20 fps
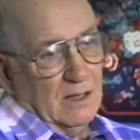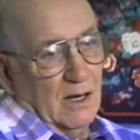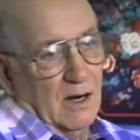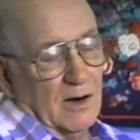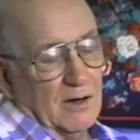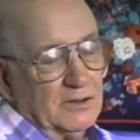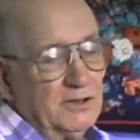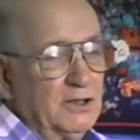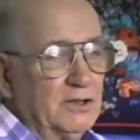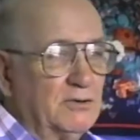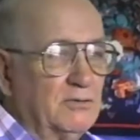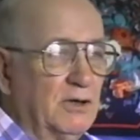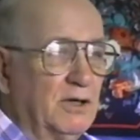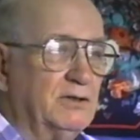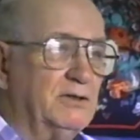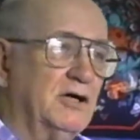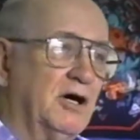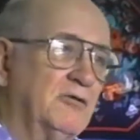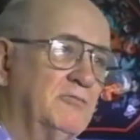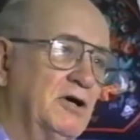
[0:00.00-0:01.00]
Archie
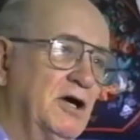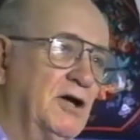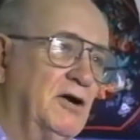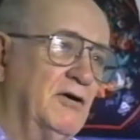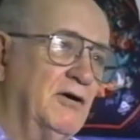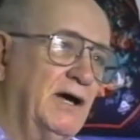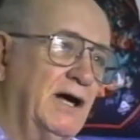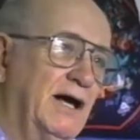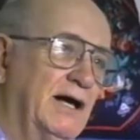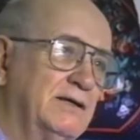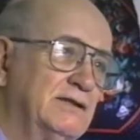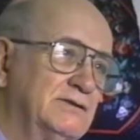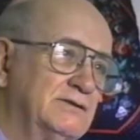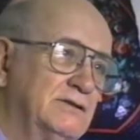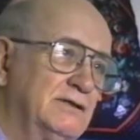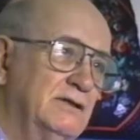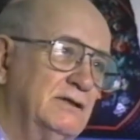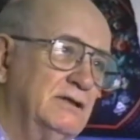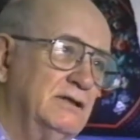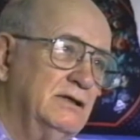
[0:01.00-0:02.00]
quit WNOX
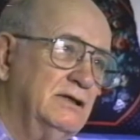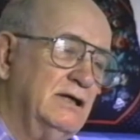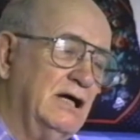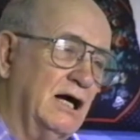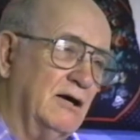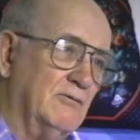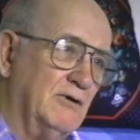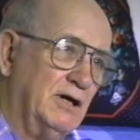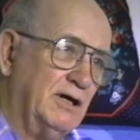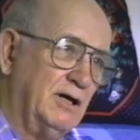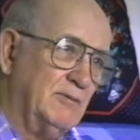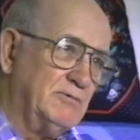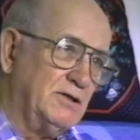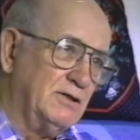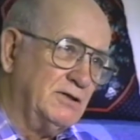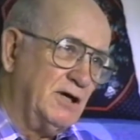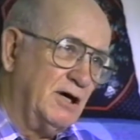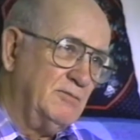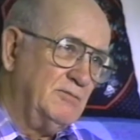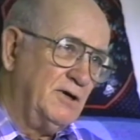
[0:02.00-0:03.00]
and went up to
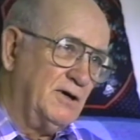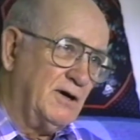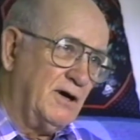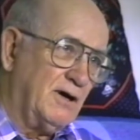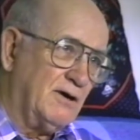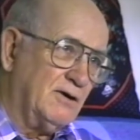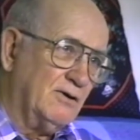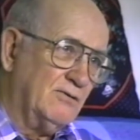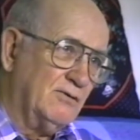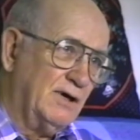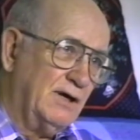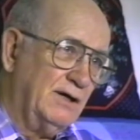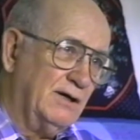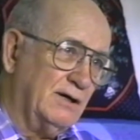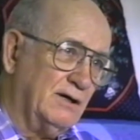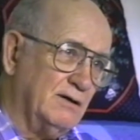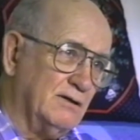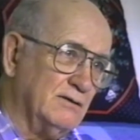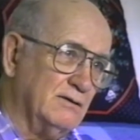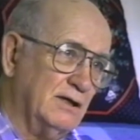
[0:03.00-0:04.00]

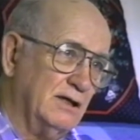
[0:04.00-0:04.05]
WROL